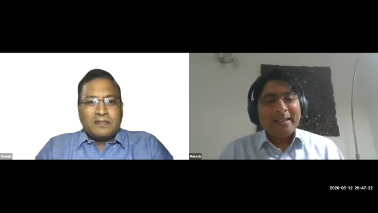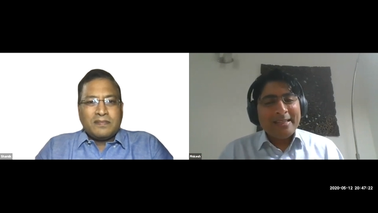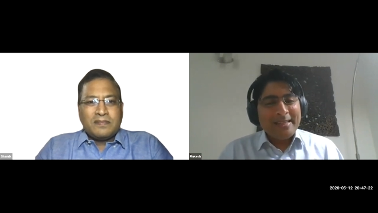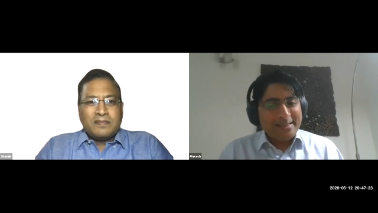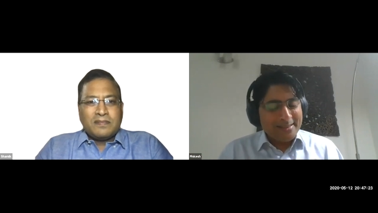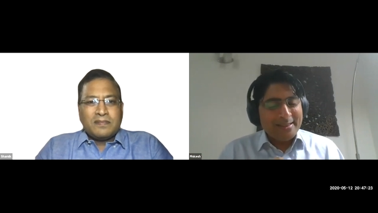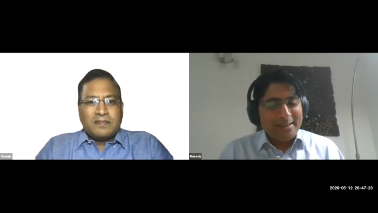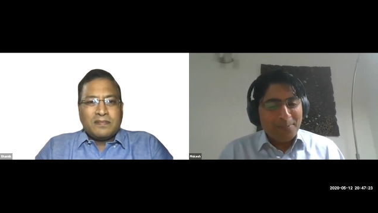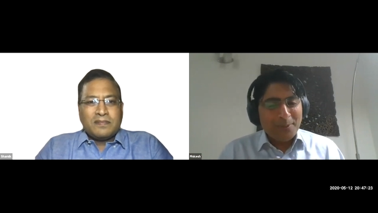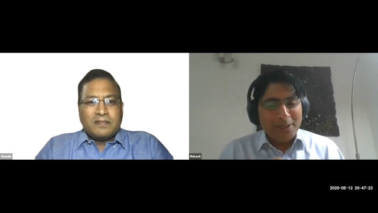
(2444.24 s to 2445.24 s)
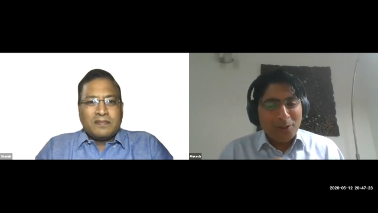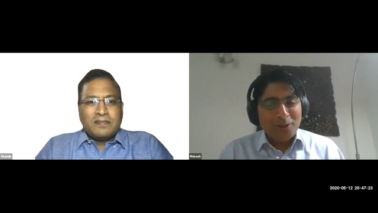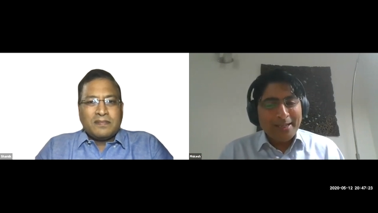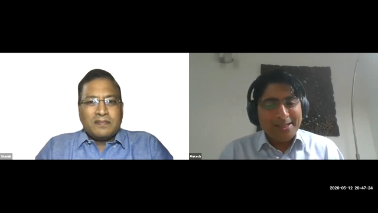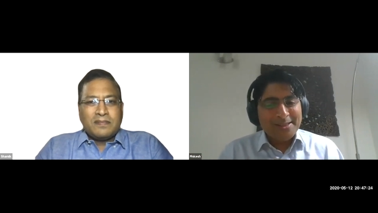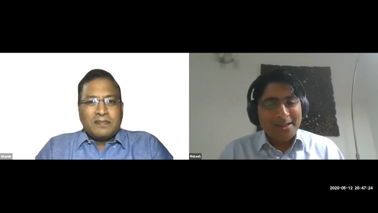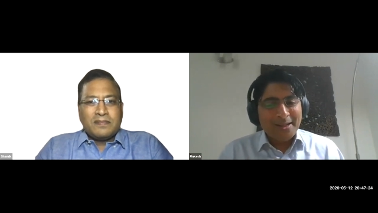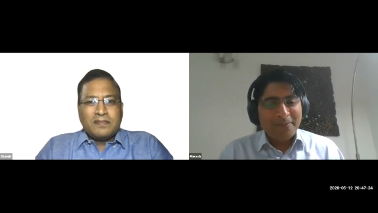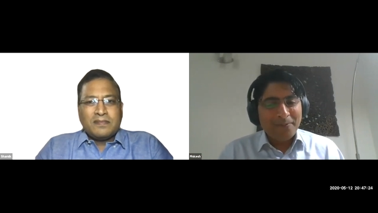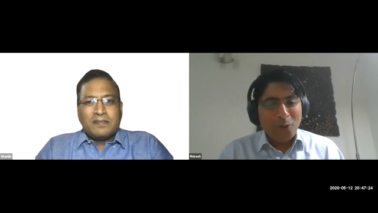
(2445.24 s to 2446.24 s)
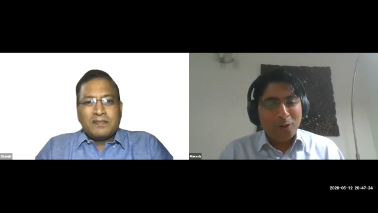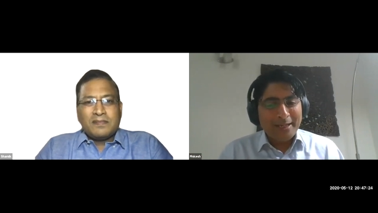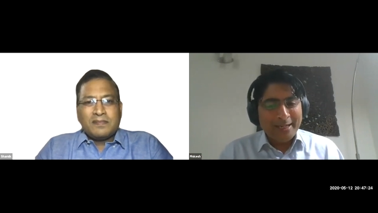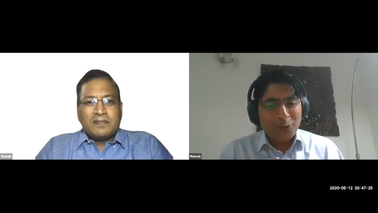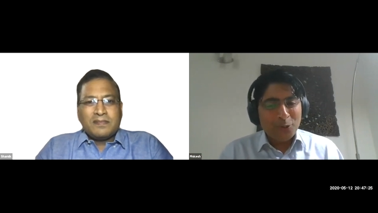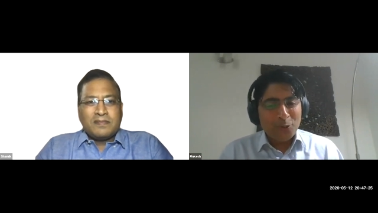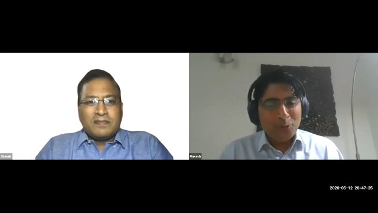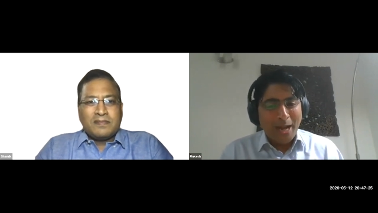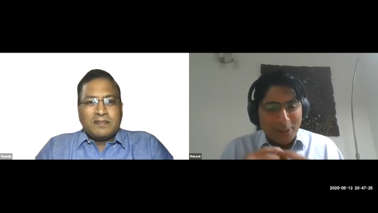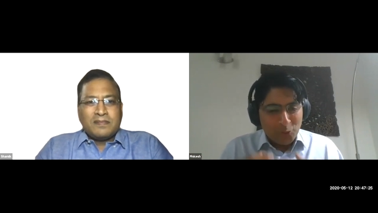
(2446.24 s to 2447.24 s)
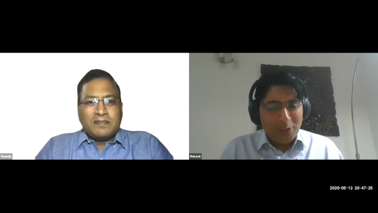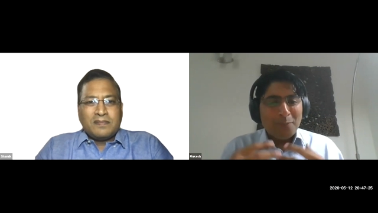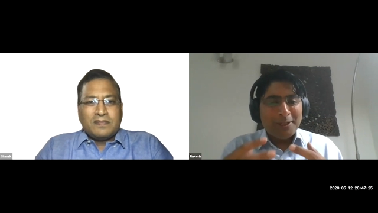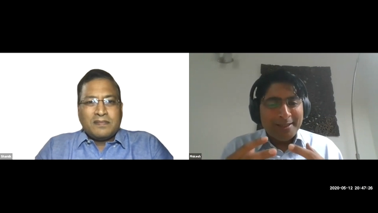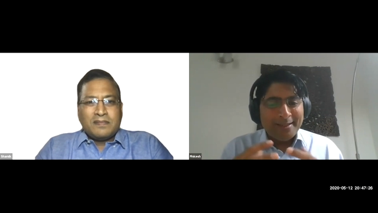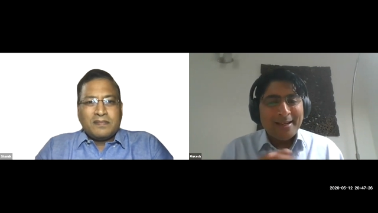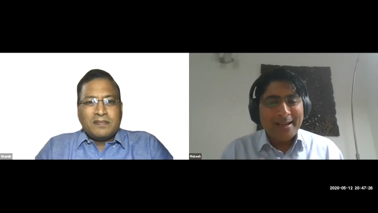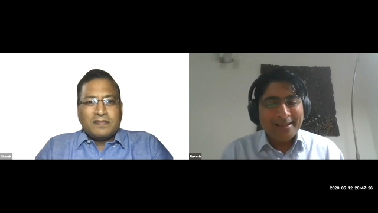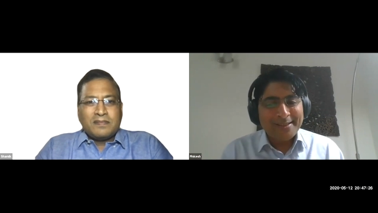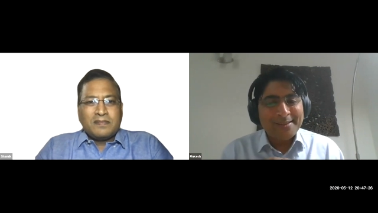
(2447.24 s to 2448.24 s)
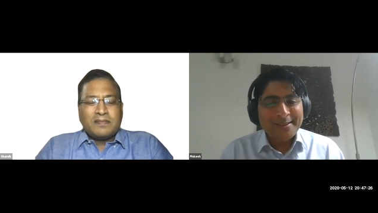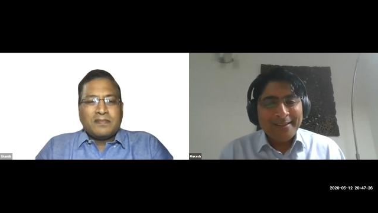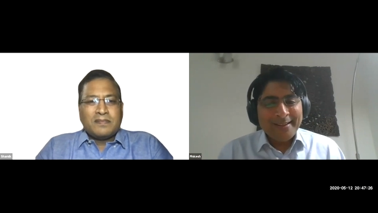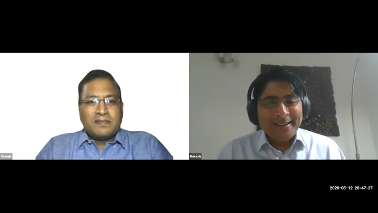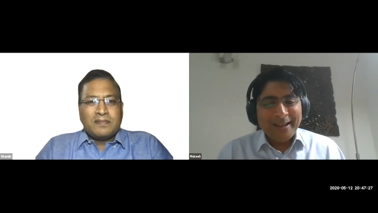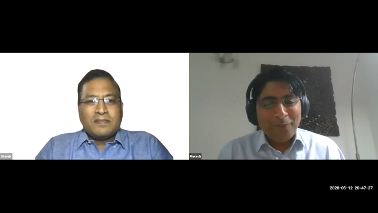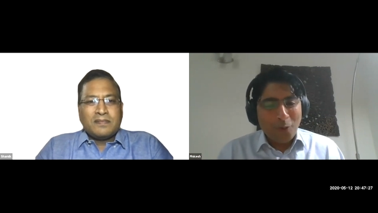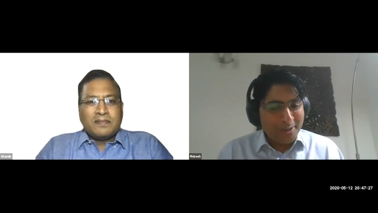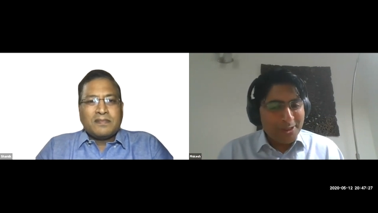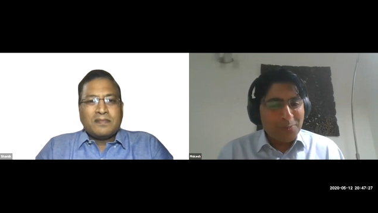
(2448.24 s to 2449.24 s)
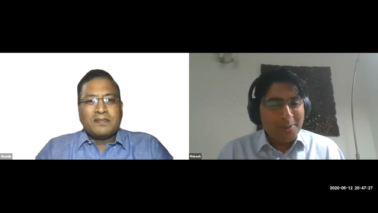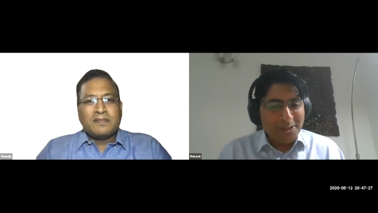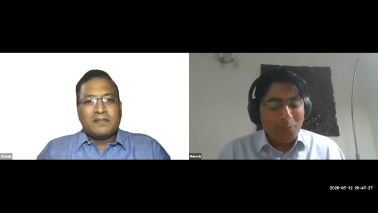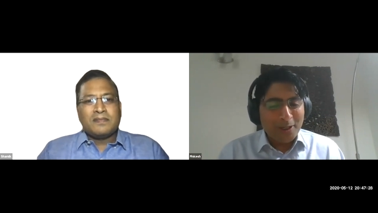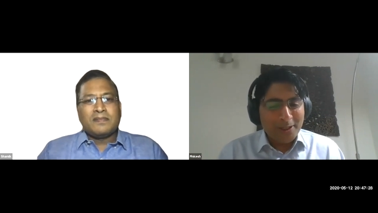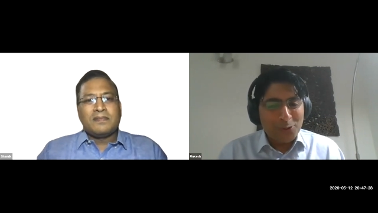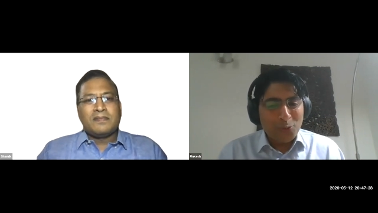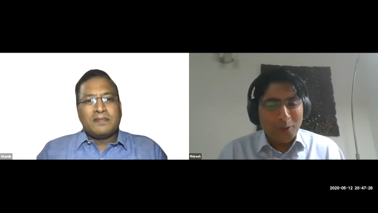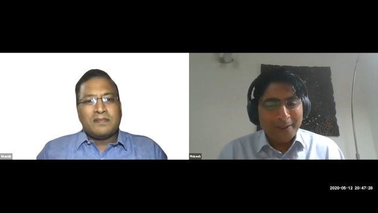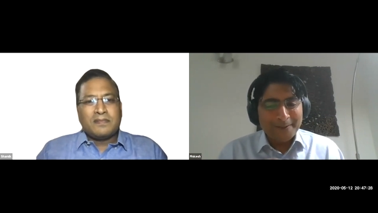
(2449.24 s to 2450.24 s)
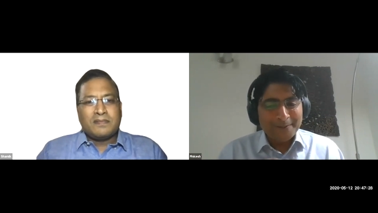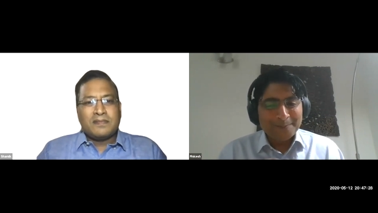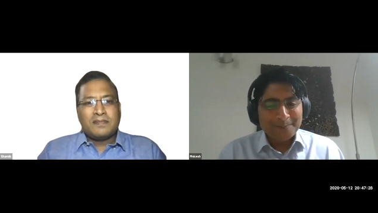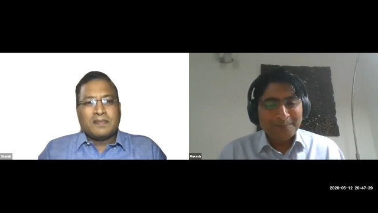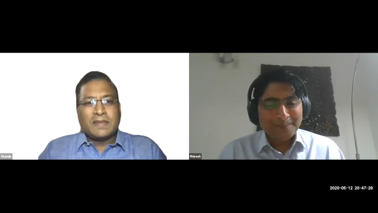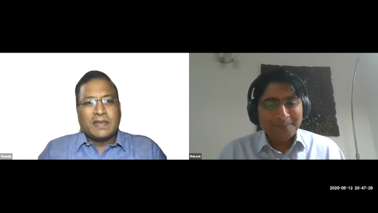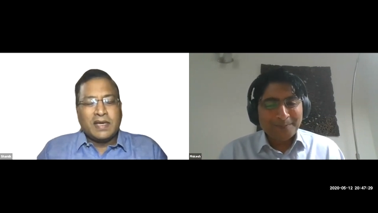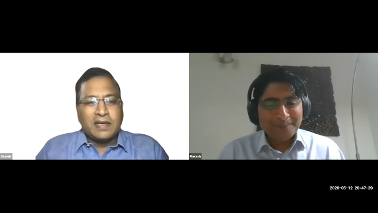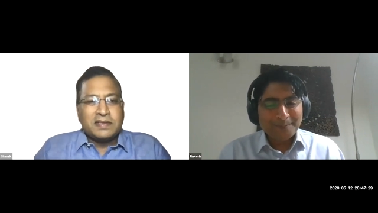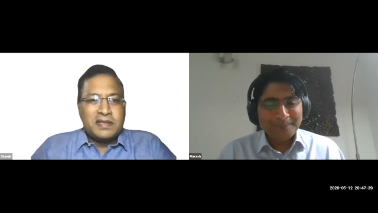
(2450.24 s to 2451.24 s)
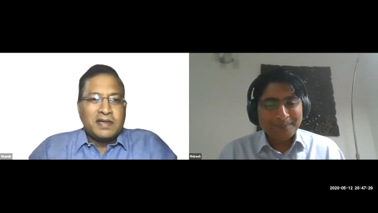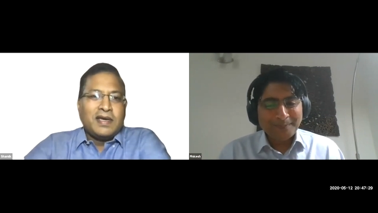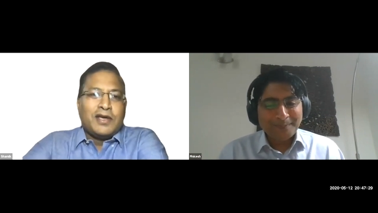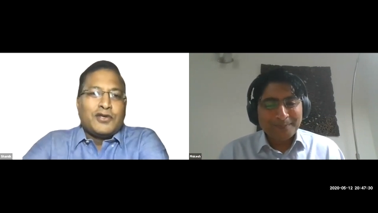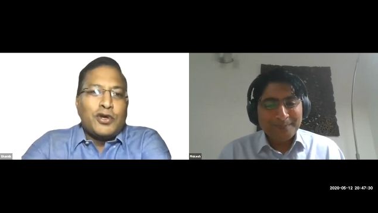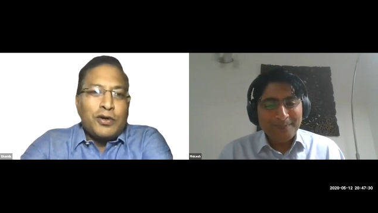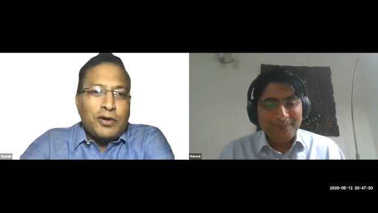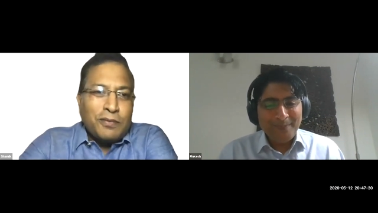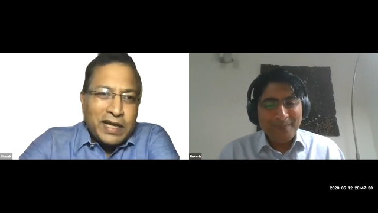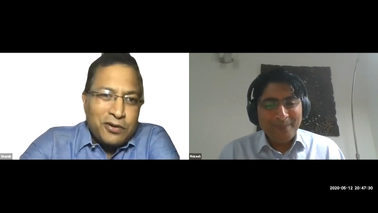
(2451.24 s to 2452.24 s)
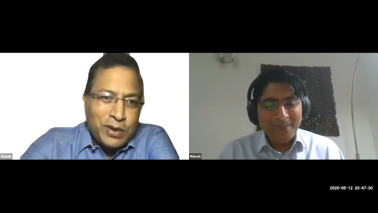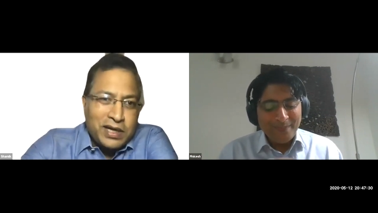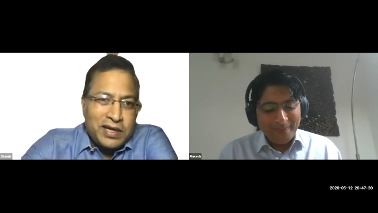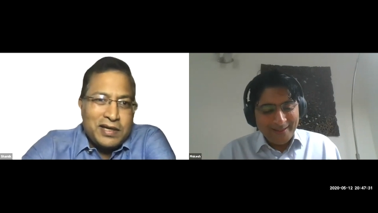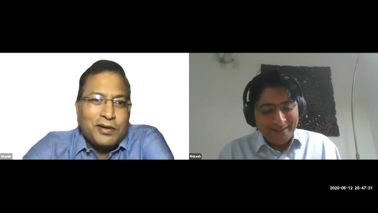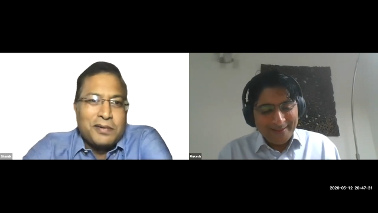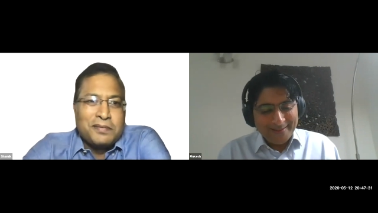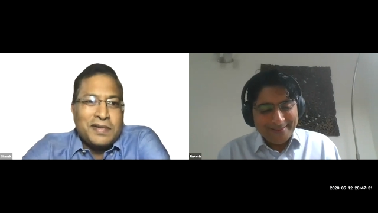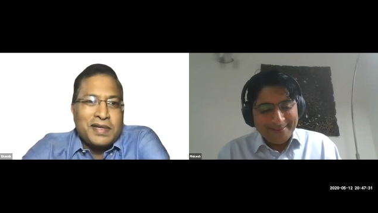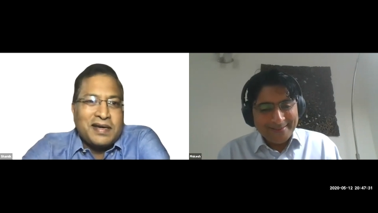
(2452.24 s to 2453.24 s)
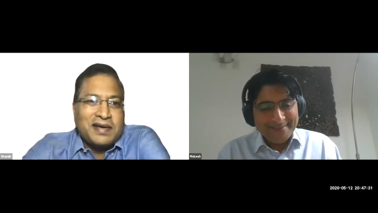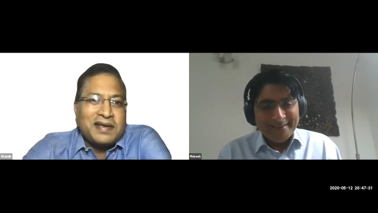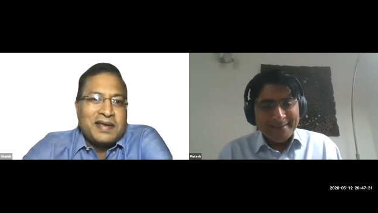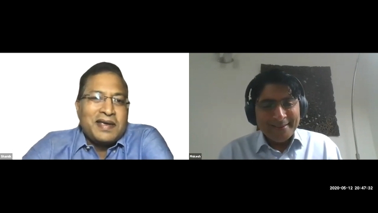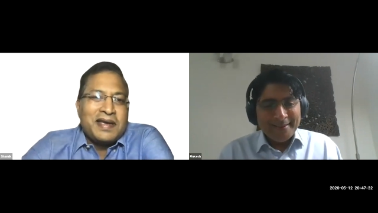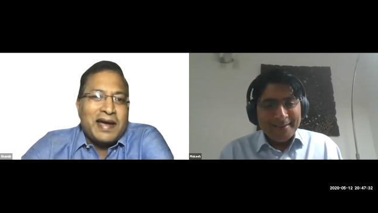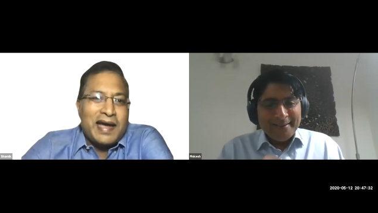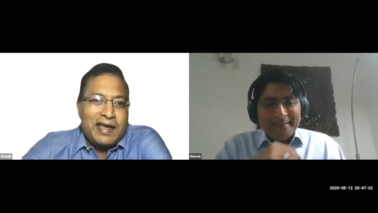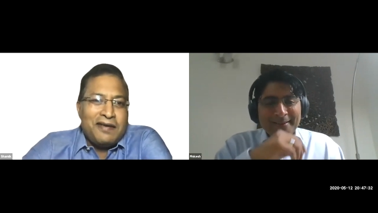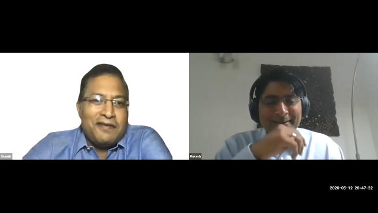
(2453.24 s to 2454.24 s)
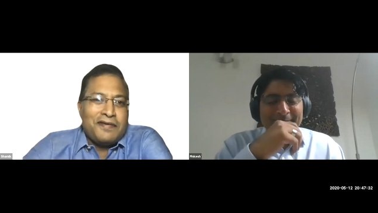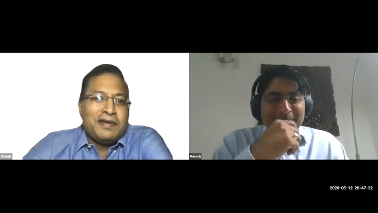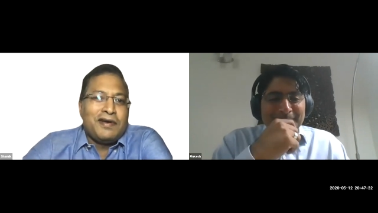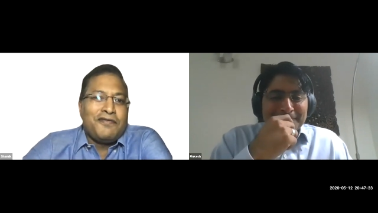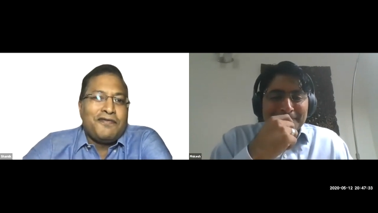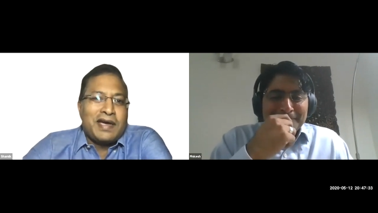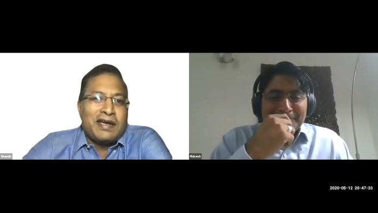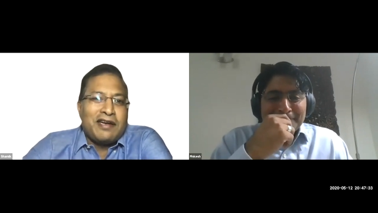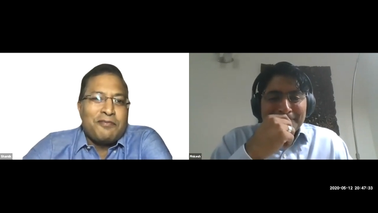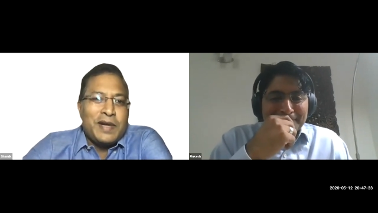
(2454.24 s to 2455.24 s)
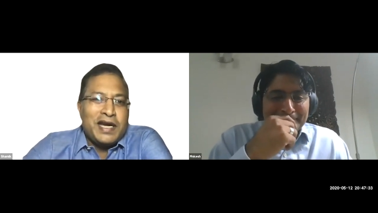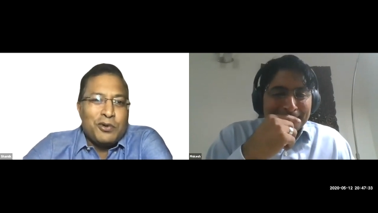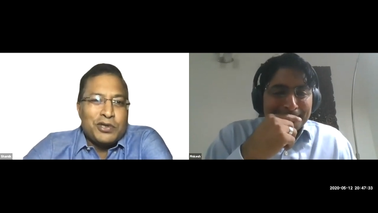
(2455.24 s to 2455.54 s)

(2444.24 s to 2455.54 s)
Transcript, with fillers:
Speaker 1: in this, in that particular case study, for it to actually materialize uh, for these business models to
Speaker 2: work? Yes. So by the way, you know, uh, I, you know, I've, I've played both a